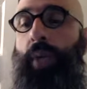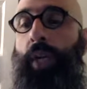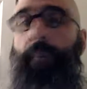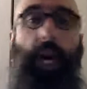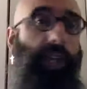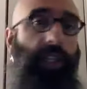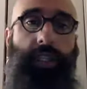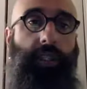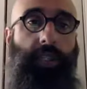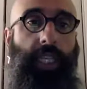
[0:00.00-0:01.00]

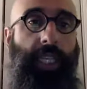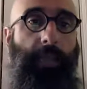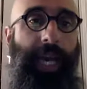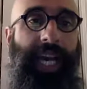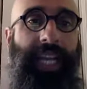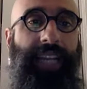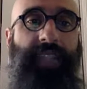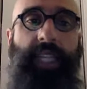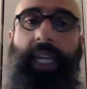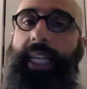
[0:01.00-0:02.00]
monarchs in the
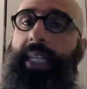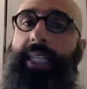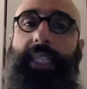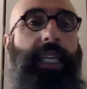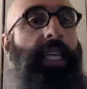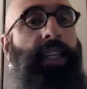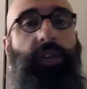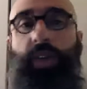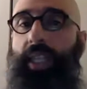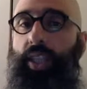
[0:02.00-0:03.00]
Pahlavi dynasty:
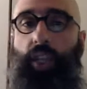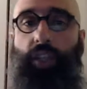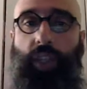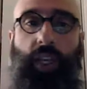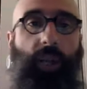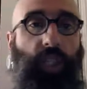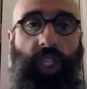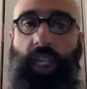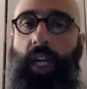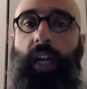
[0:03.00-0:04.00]
Reza Shah, which
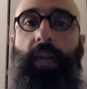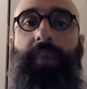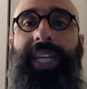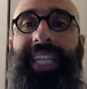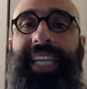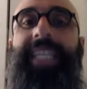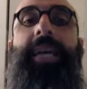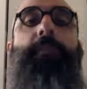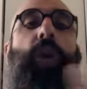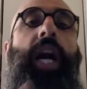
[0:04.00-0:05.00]
I'll call him by that,
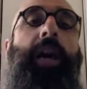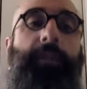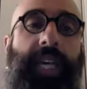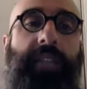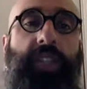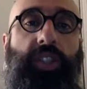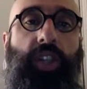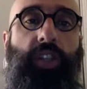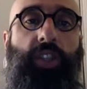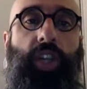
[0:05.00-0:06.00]
and Mohammad Reza
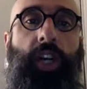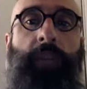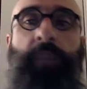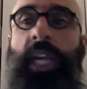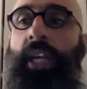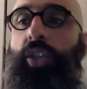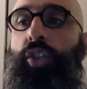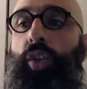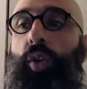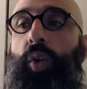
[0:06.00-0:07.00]
Shah.
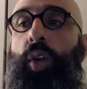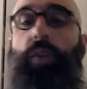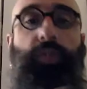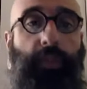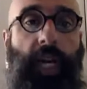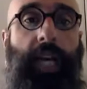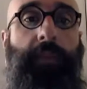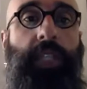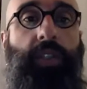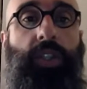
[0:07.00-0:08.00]
So for
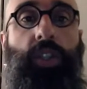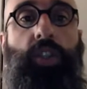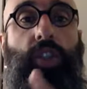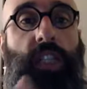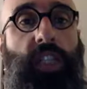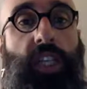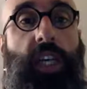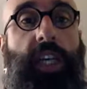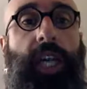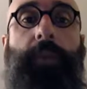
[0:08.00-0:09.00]
Mohammad Reza Shah's
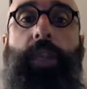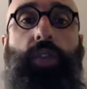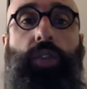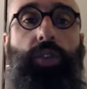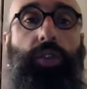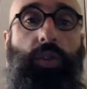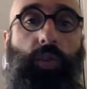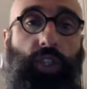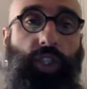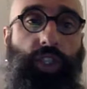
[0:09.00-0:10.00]
son, I might just use the
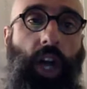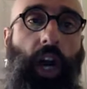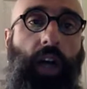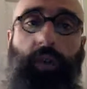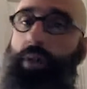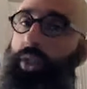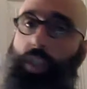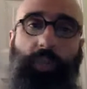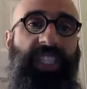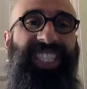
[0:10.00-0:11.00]
word Shah, which
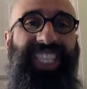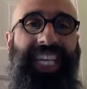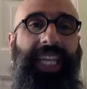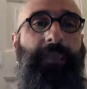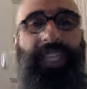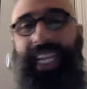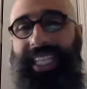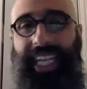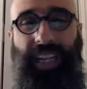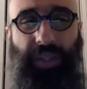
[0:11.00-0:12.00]
just means king, but that's
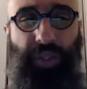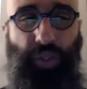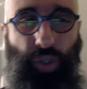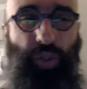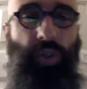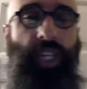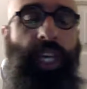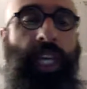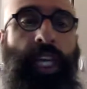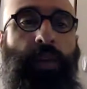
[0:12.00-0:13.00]
how he's usually,
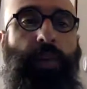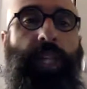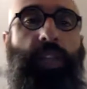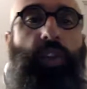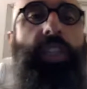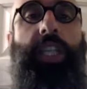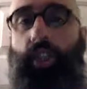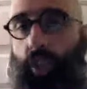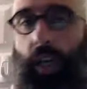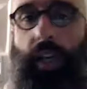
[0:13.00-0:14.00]
when you say
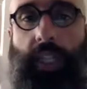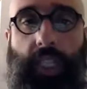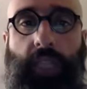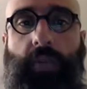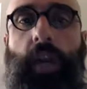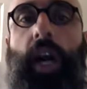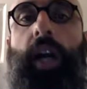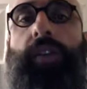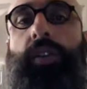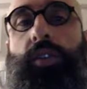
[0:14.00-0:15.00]
Shah in
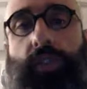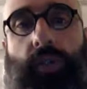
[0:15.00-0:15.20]
Iran or to